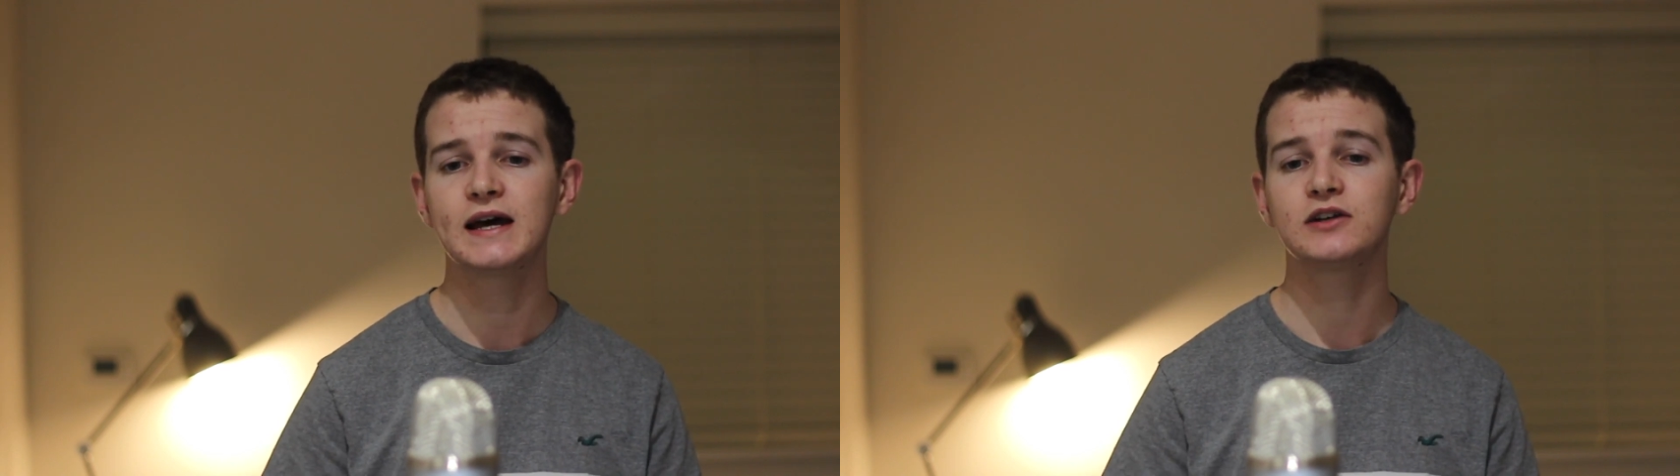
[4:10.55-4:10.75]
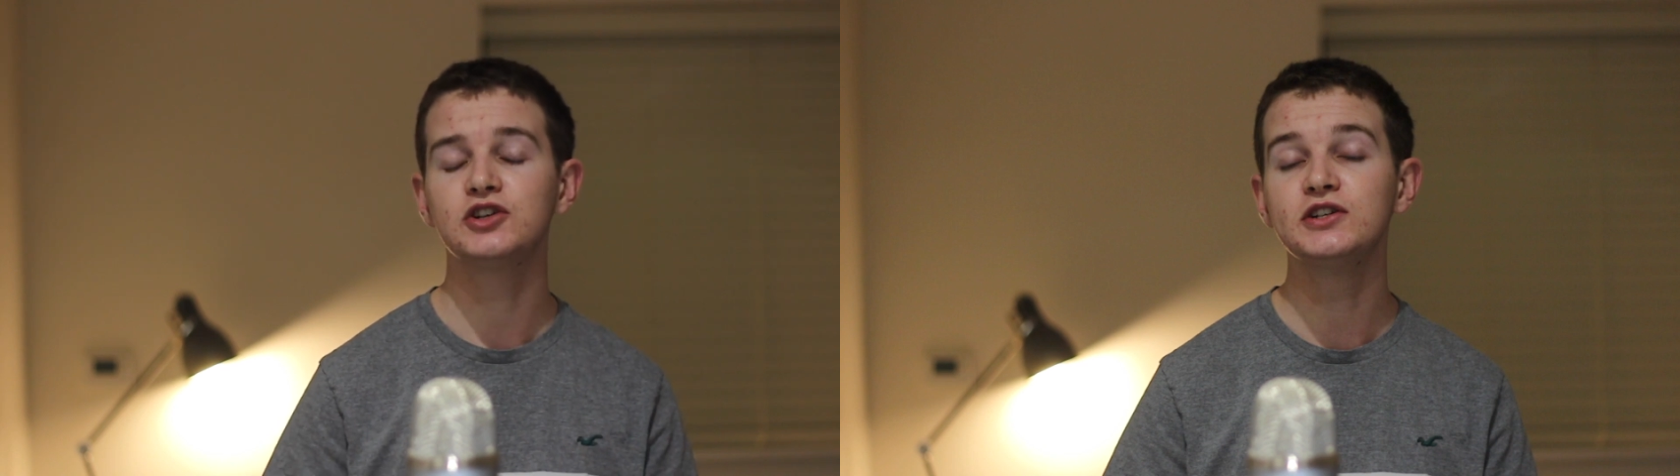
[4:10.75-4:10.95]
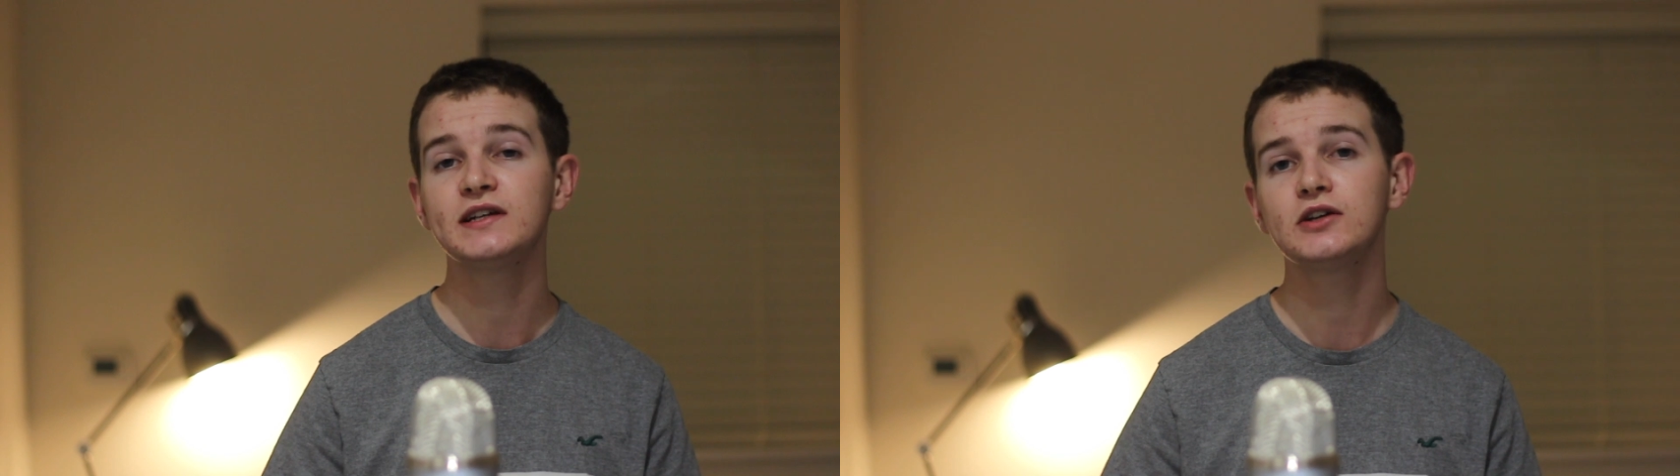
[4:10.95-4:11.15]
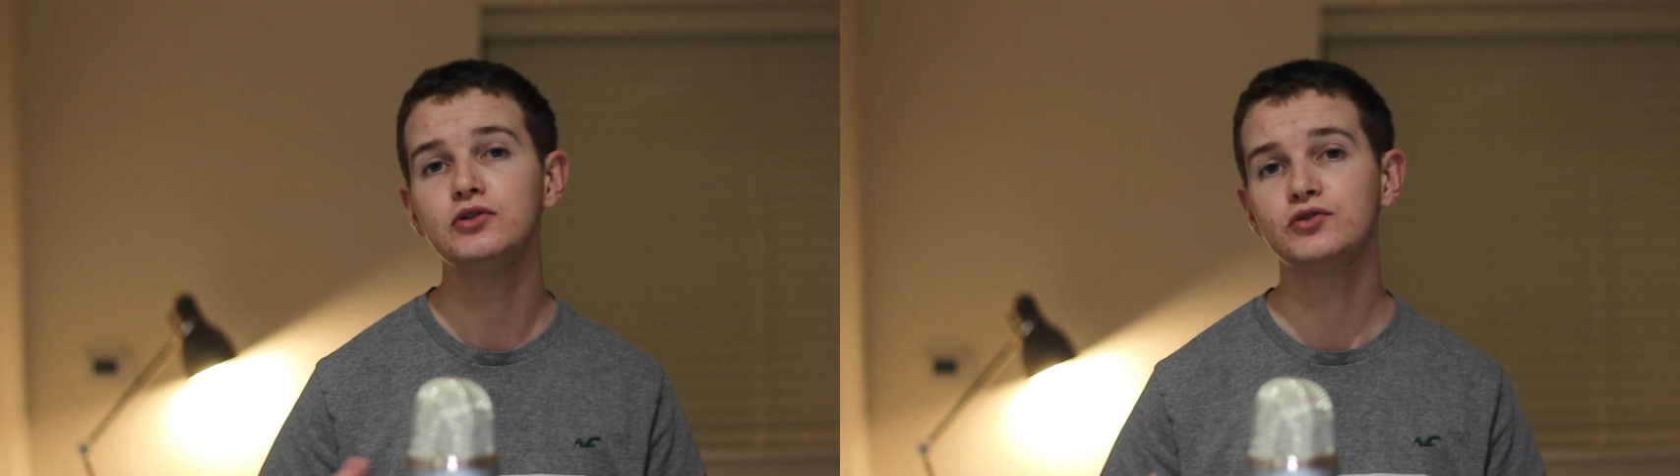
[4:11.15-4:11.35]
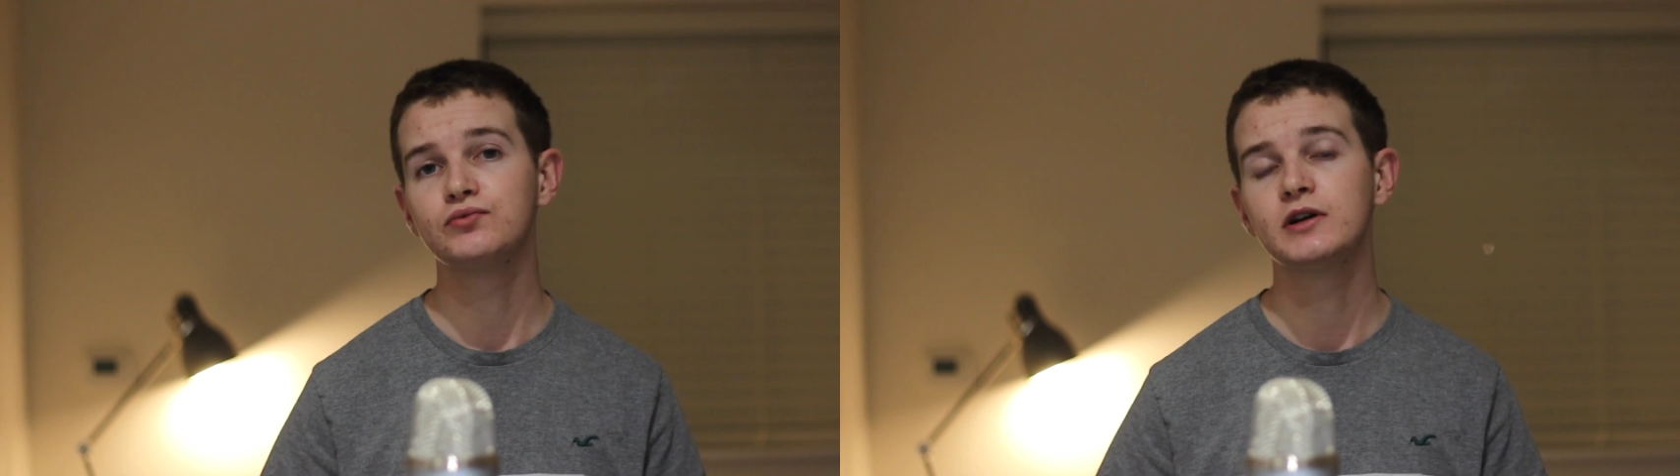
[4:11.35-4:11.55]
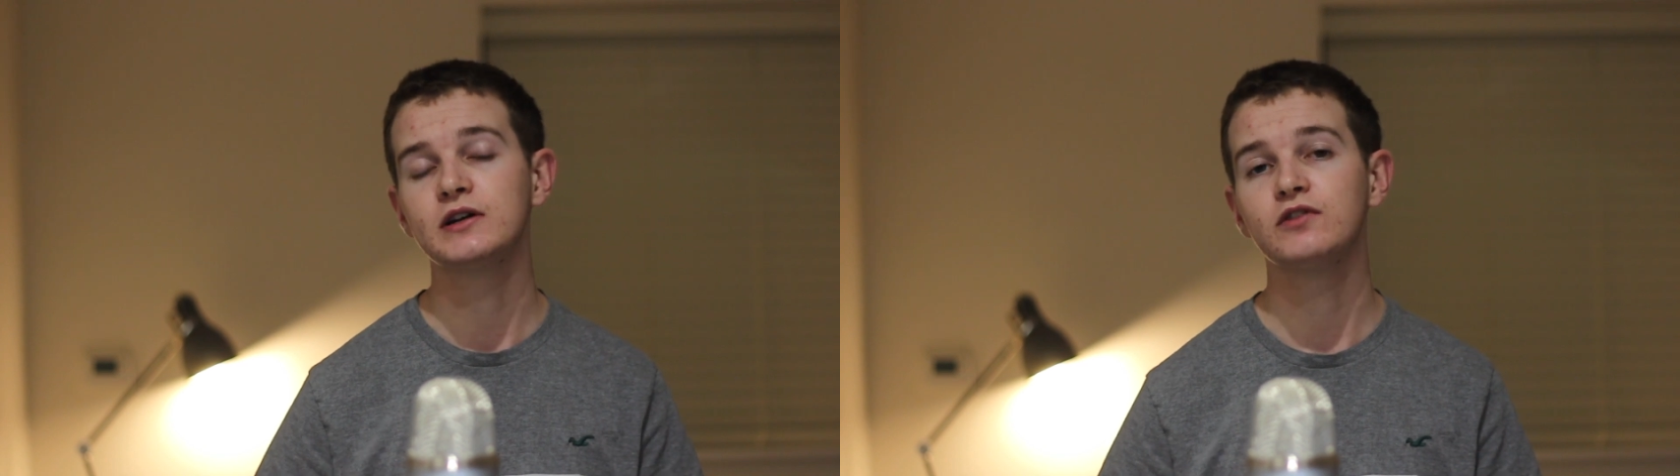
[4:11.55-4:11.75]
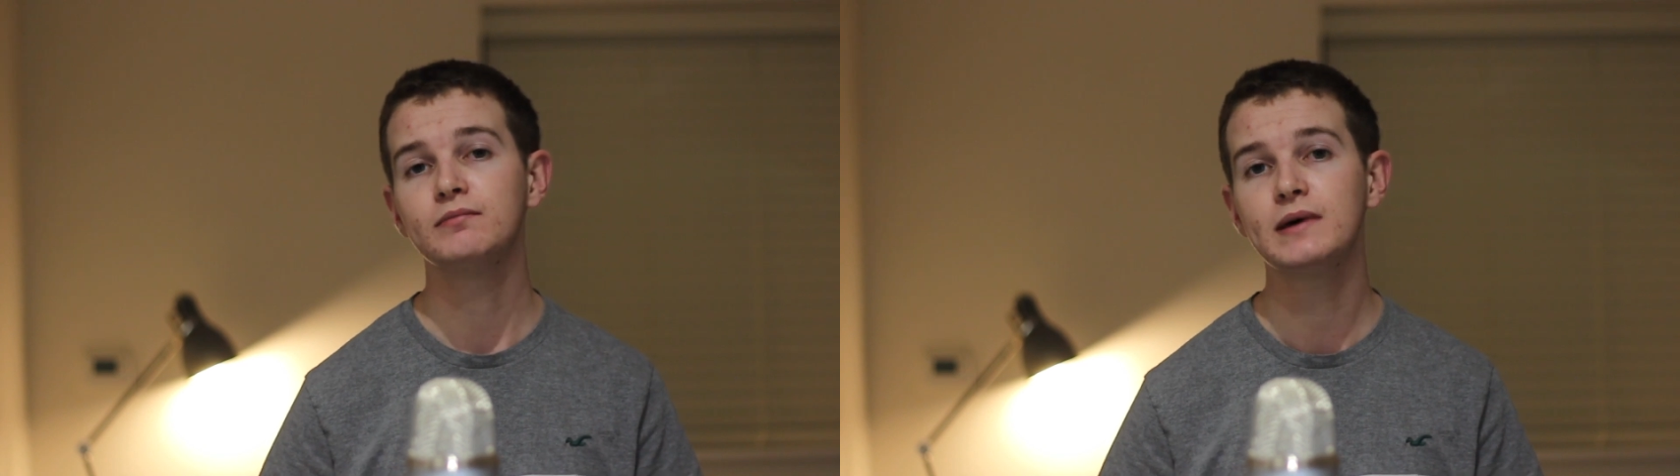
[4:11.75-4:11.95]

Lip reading: and continues running for